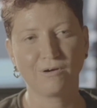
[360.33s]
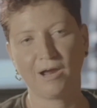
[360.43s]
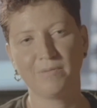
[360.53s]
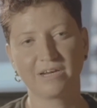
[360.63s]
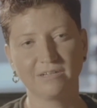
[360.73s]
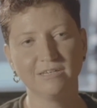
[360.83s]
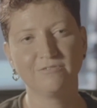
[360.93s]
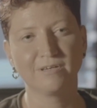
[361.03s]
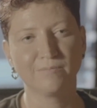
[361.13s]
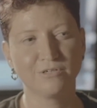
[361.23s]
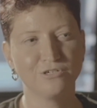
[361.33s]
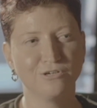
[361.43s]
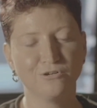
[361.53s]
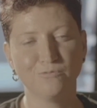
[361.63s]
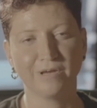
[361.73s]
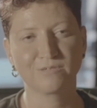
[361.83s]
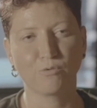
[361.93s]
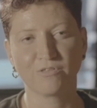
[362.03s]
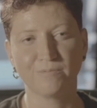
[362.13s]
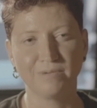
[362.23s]
I make a living, but who makes
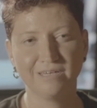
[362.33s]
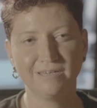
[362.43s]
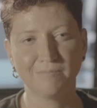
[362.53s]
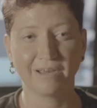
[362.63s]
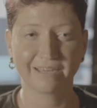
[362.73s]
more than me? My